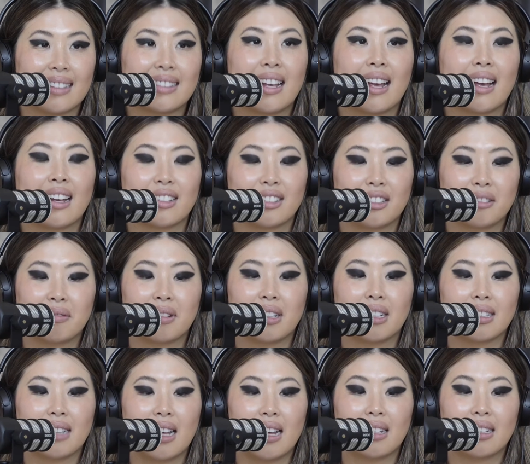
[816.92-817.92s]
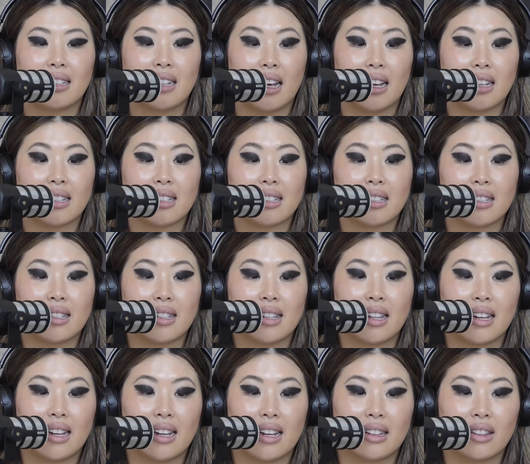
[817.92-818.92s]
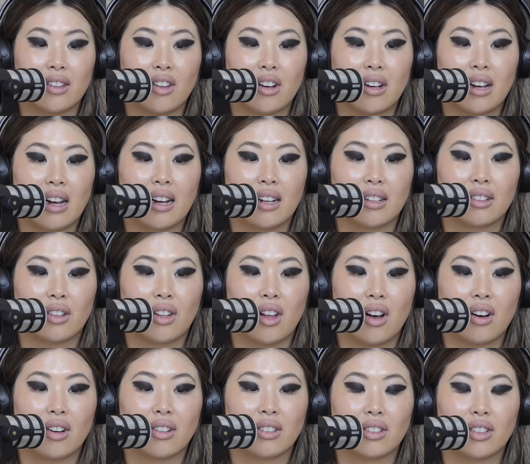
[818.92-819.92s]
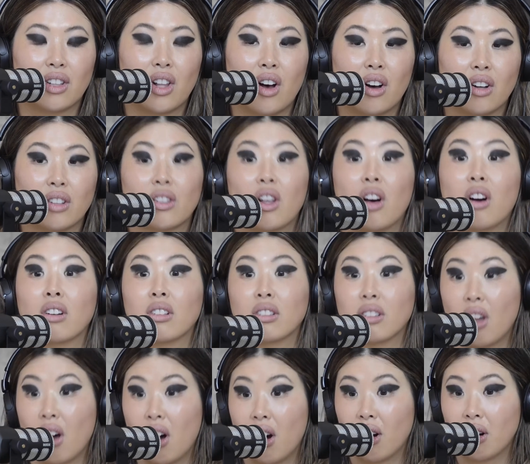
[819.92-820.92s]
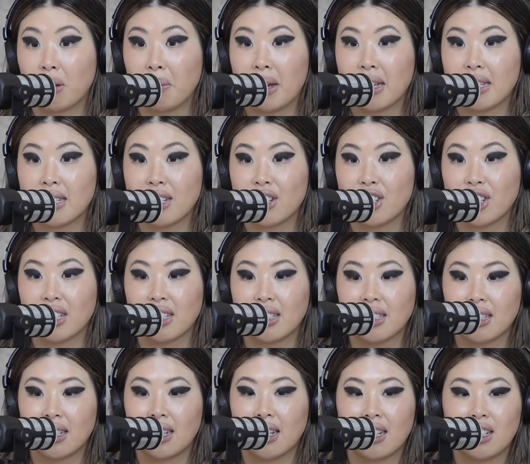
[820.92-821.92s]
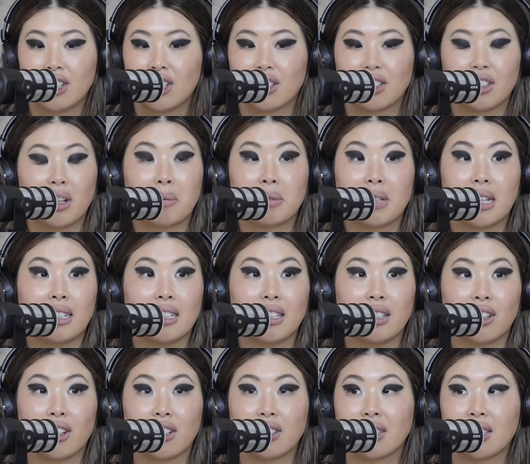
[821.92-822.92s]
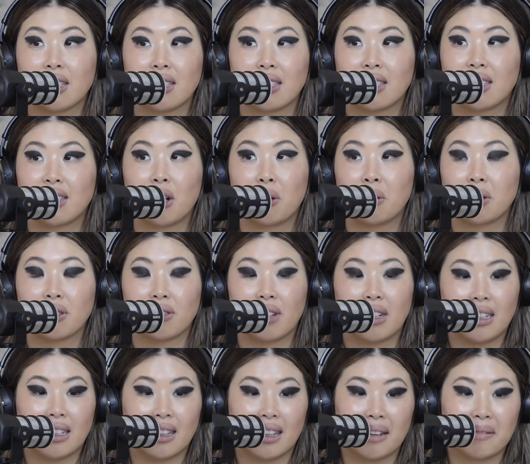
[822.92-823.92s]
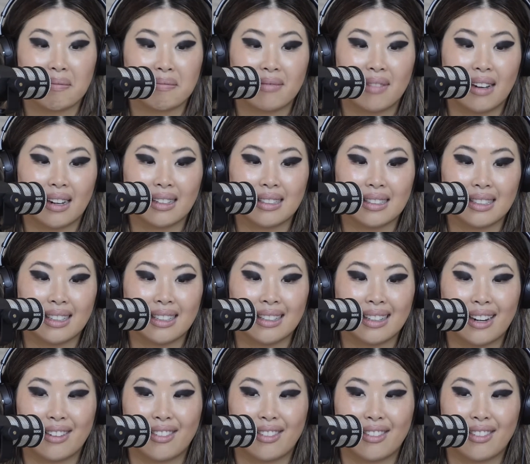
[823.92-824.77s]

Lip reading: Yeah, good one. And yes, the long messages, just stop sending those because no one's reading them. No. I can tell you that